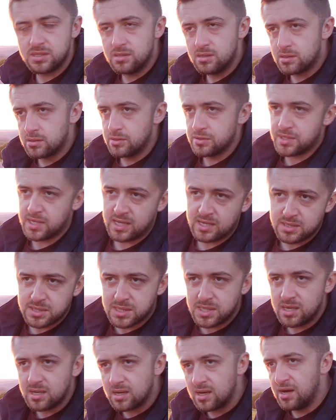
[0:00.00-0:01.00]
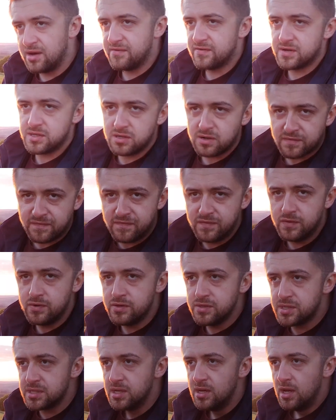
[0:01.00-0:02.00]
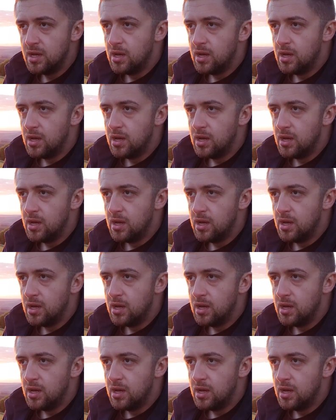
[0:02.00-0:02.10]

your hotel stay covered, your food.